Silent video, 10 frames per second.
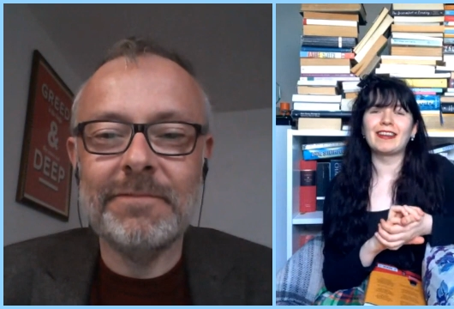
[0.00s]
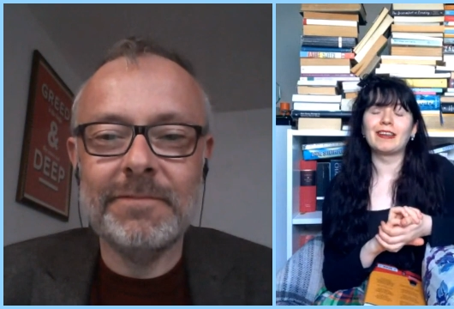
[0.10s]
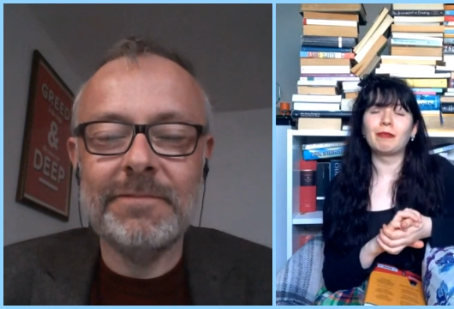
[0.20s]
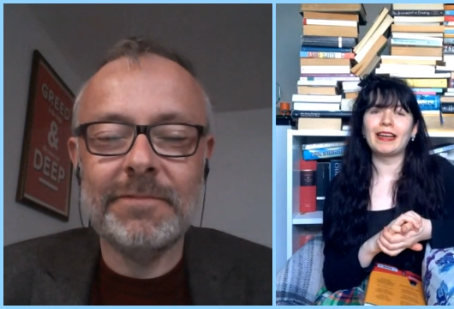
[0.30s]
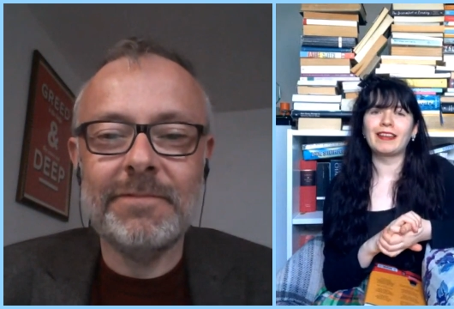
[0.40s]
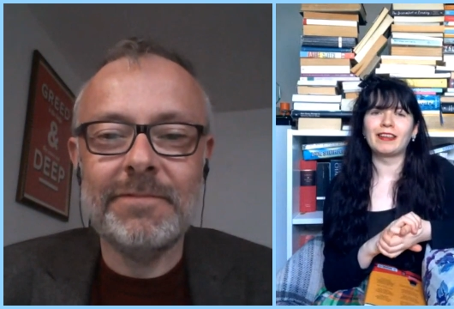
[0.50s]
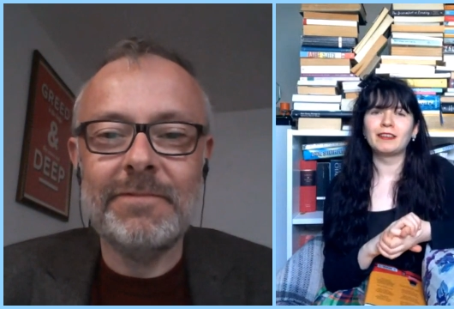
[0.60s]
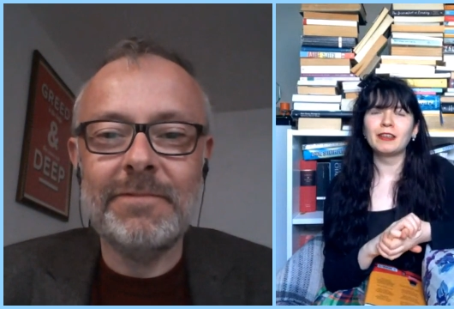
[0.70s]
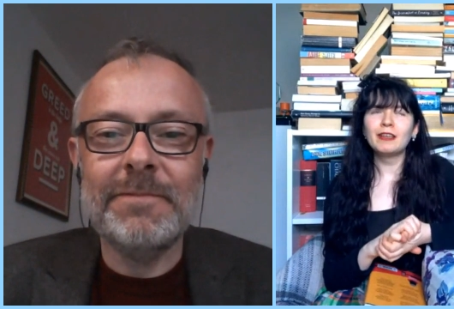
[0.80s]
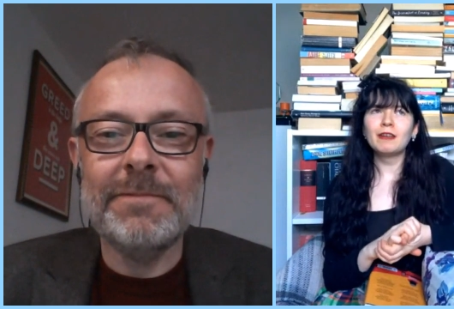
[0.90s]
Speaker 1: out there in a way that
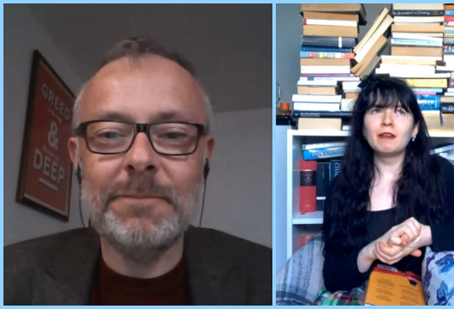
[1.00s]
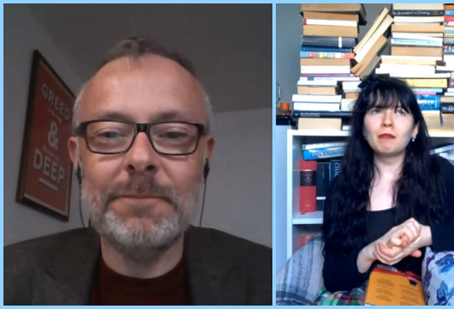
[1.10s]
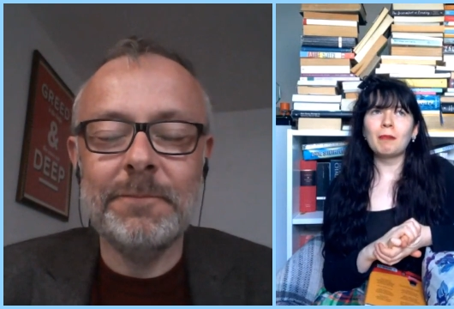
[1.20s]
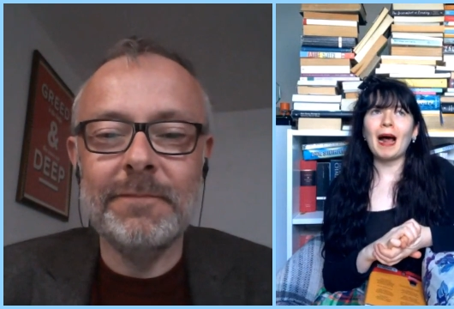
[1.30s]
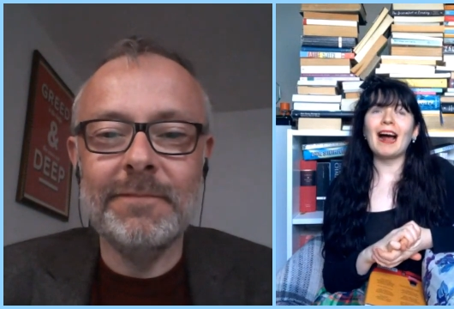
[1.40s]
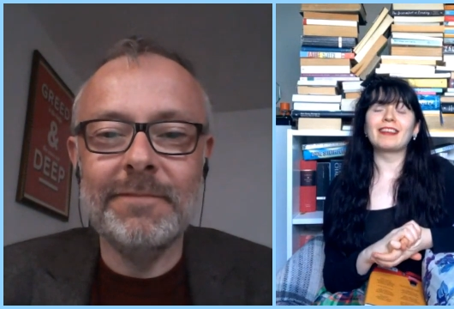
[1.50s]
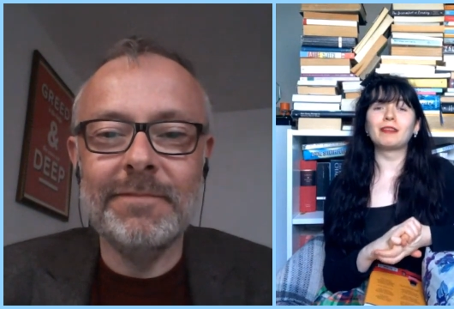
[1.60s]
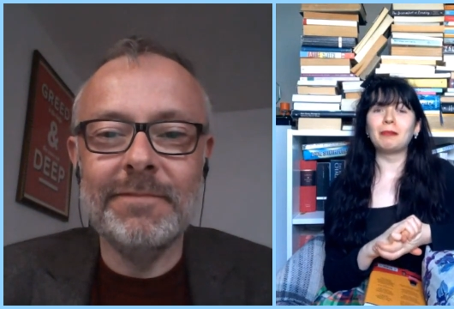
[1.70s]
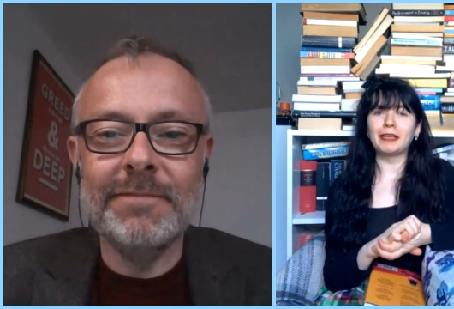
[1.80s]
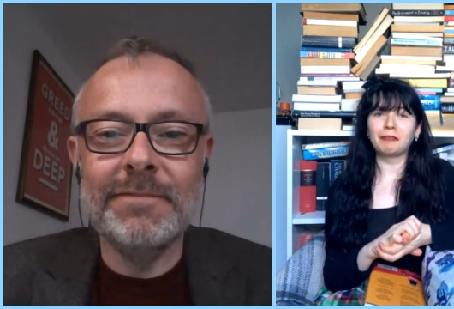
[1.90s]

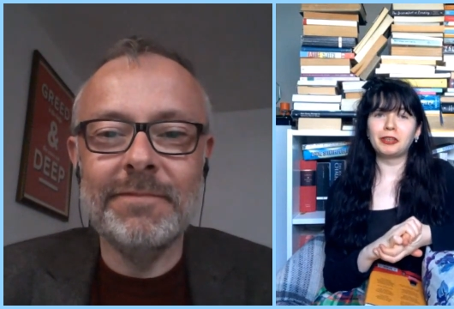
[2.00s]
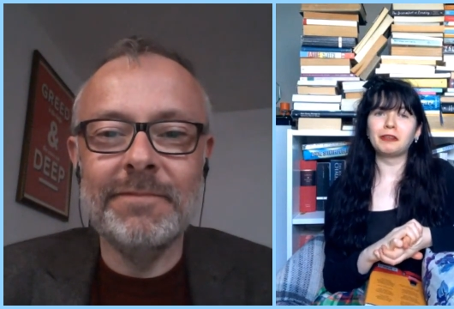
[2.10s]
past me